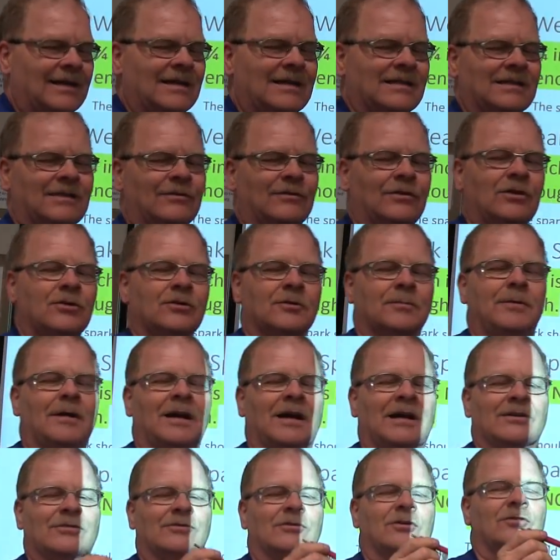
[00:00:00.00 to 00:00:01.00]
it is, if you use a
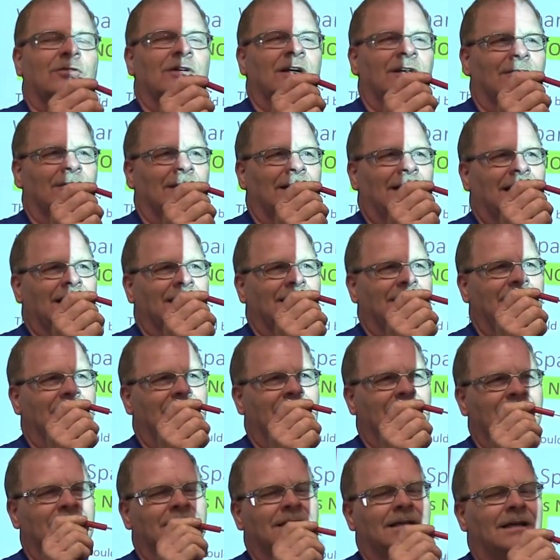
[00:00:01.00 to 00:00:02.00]
pocket screwdriver like
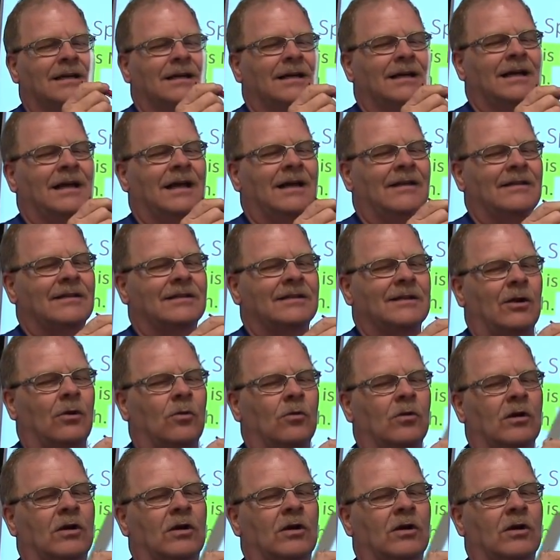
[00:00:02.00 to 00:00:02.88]
this, and this hole